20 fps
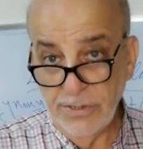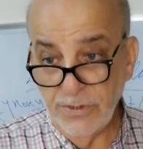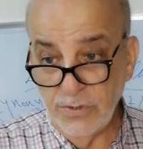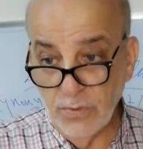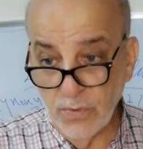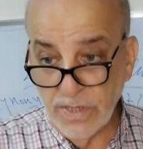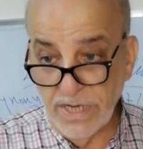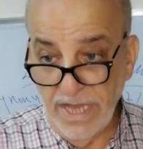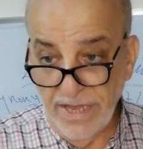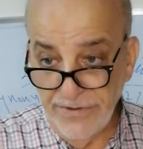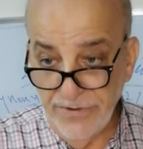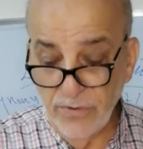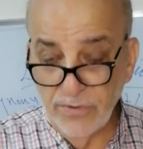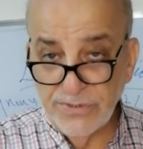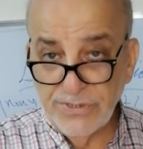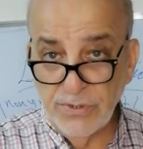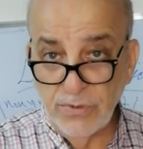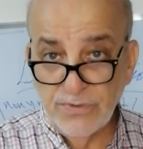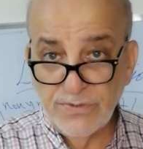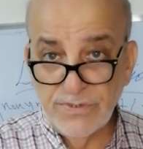you
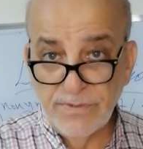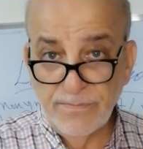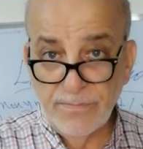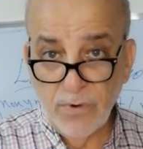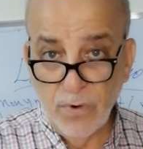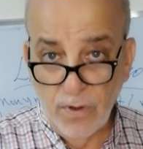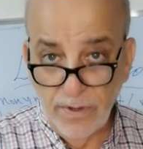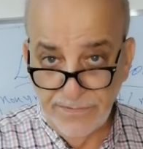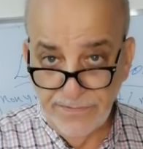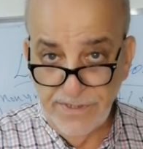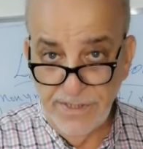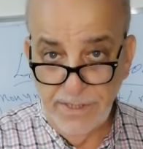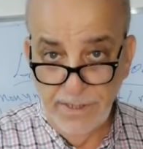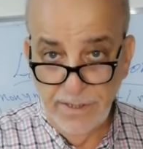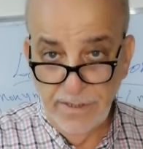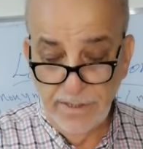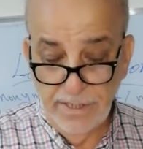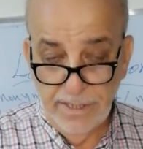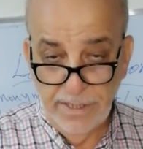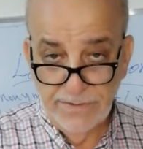cannot use a broad
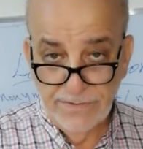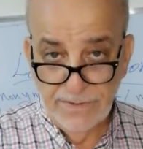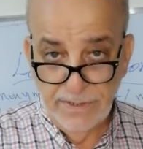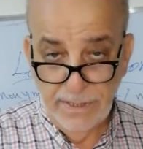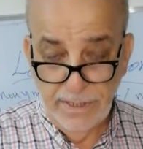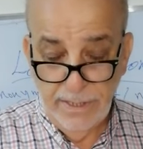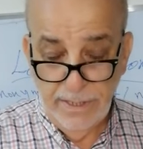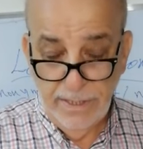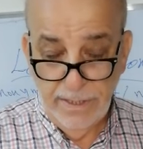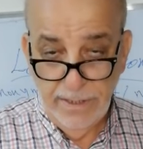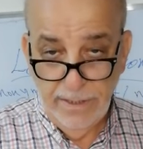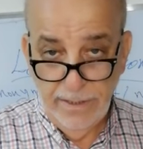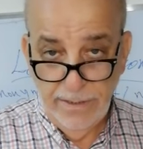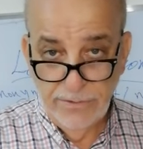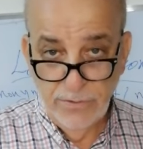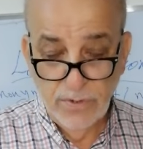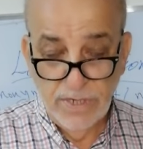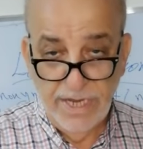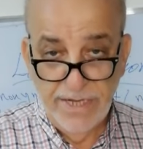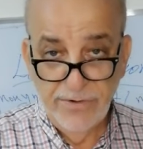here.
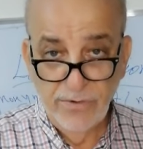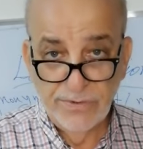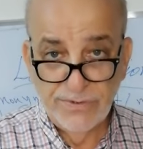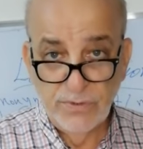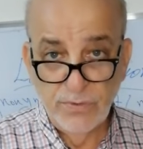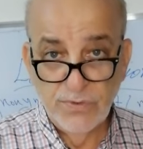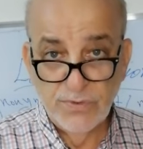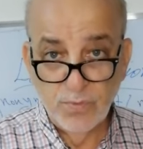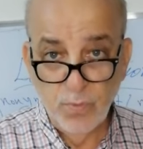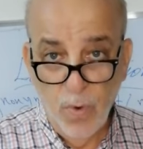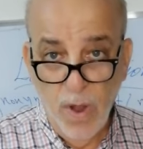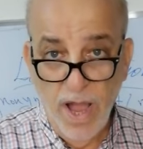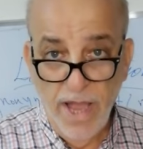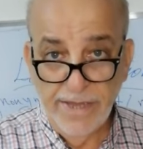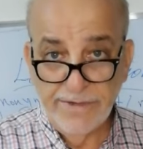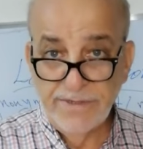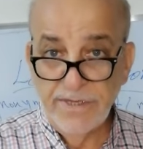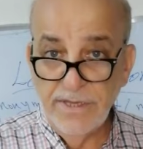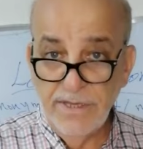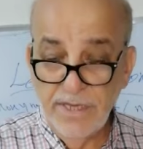You cannot use
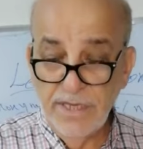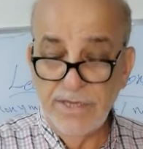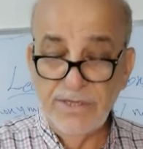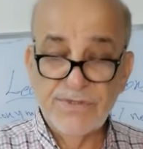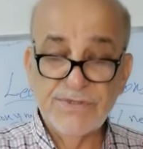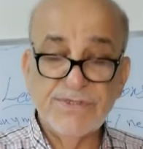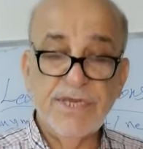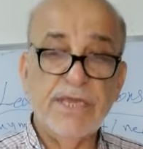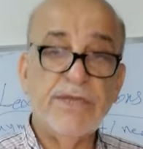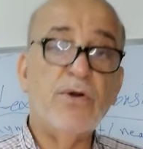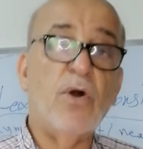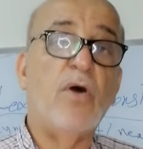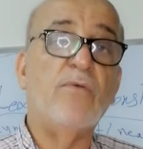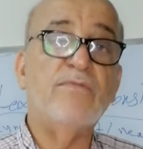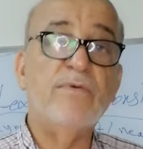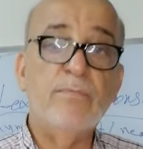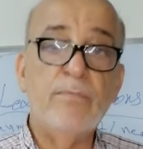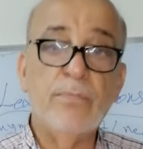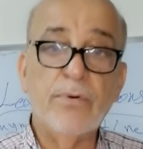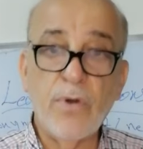wide instead
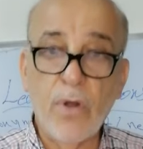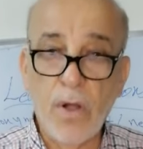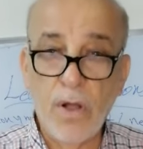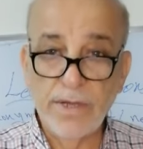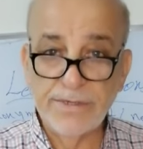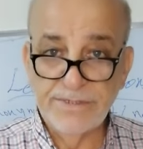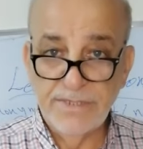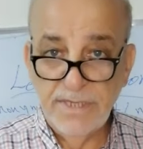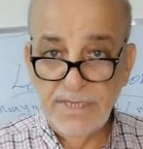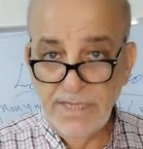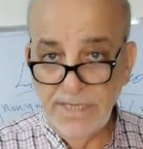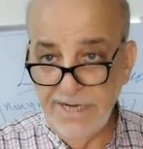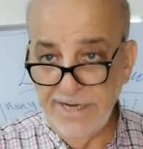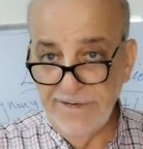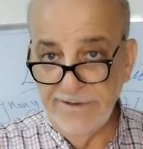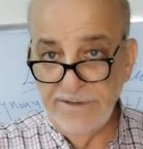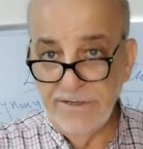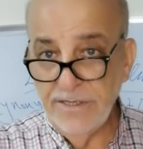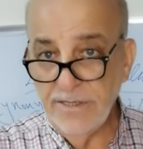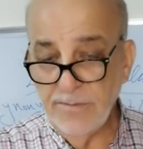of a broad
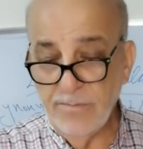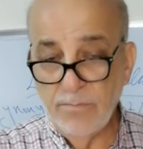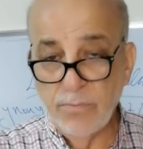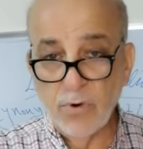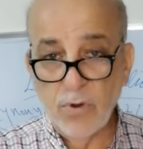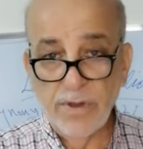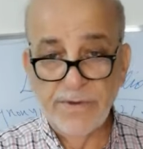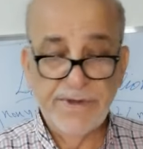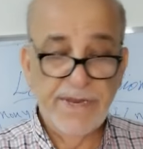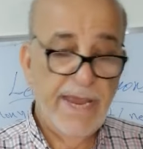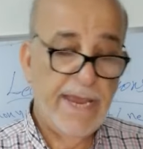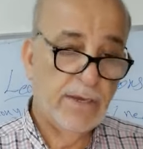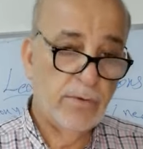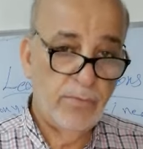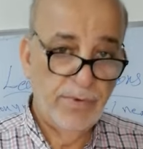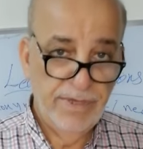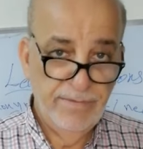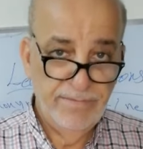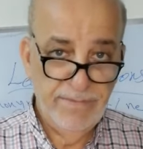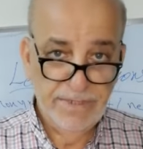in broad
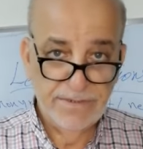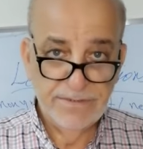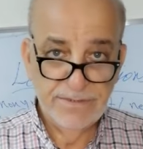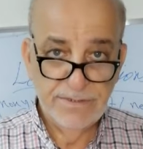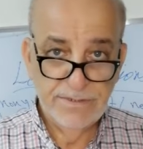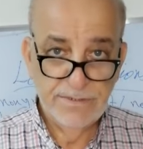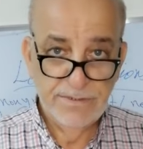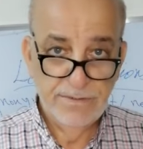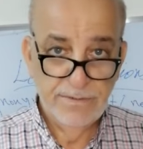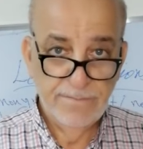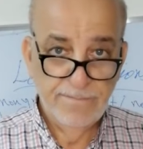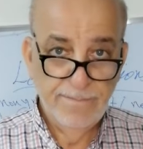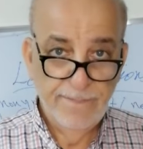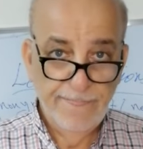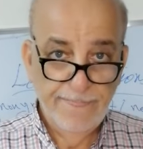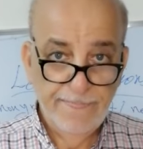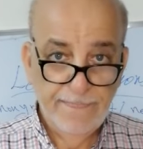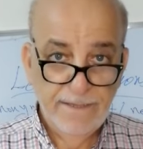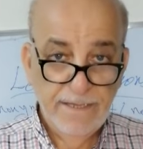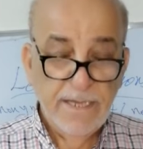agreement.
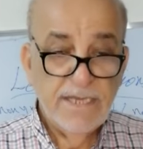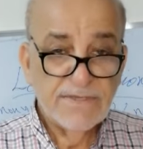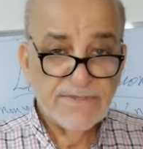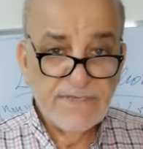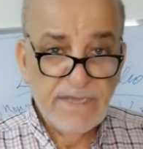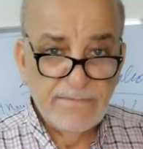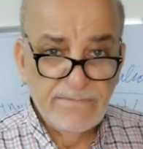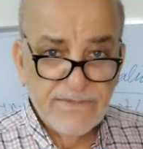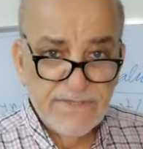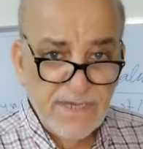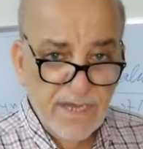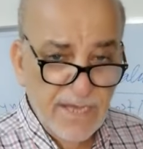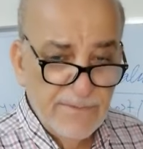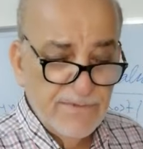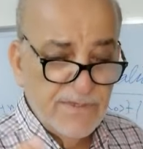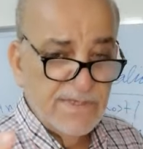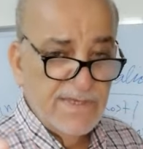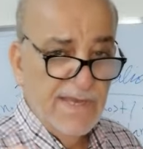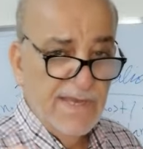Sometimes